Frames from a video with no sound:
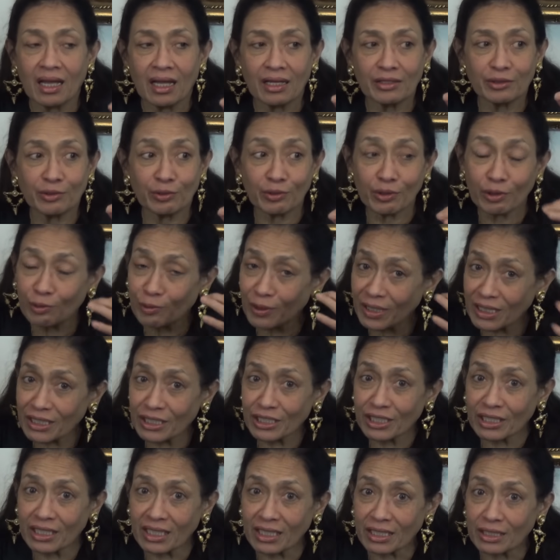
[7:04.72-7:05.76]
So the
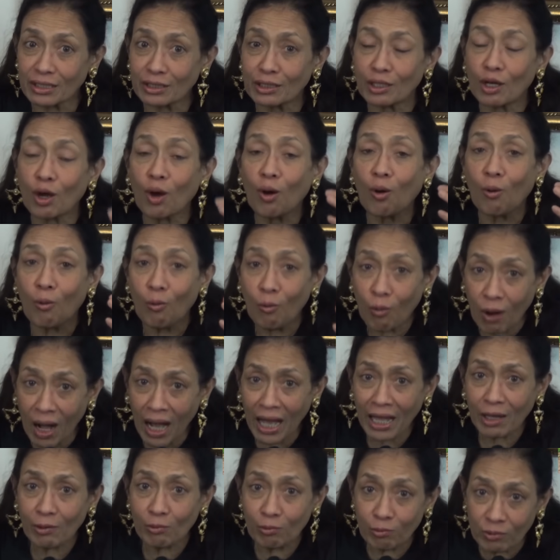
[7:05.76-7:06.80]
question is,
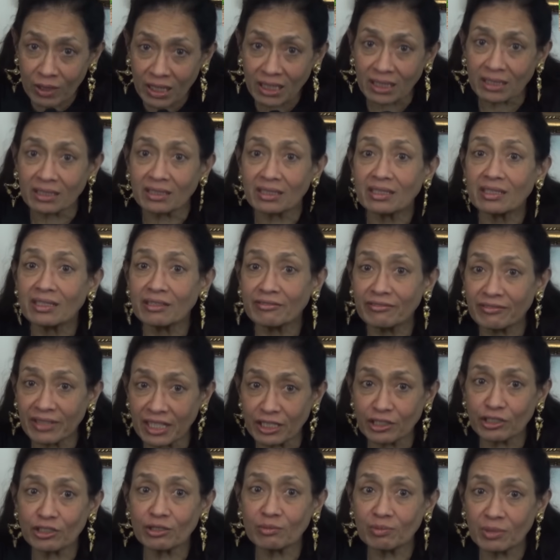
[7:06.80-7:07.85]
why weren't the
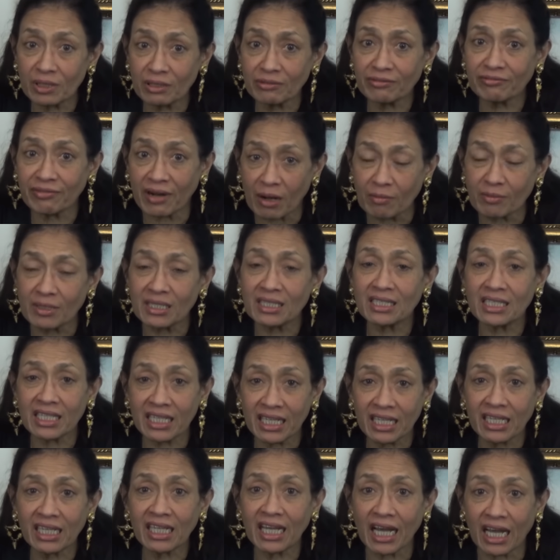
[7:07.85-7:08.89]
vegetable farmers
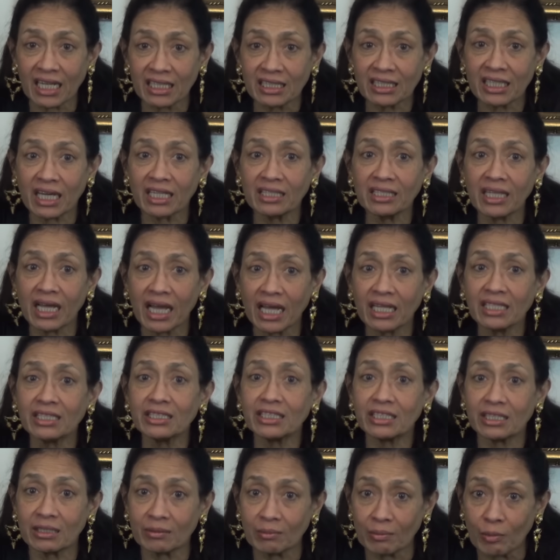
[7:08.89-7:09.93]
in Kelantan and
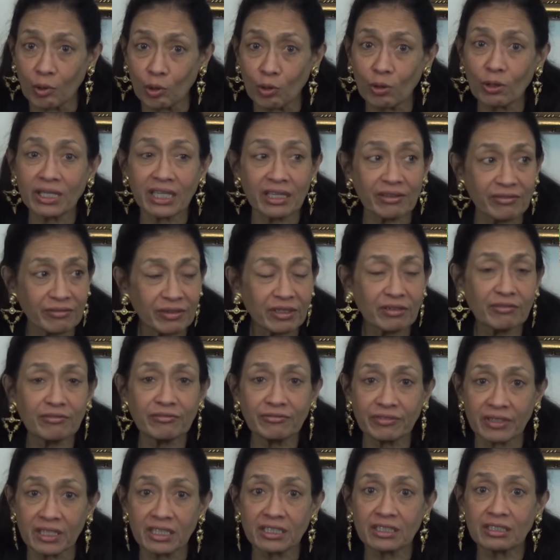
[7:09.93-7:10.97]
Timor given
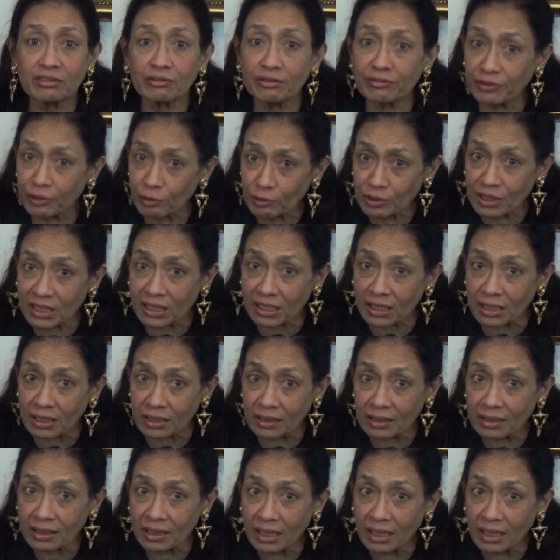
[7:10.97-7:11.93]
first refusal?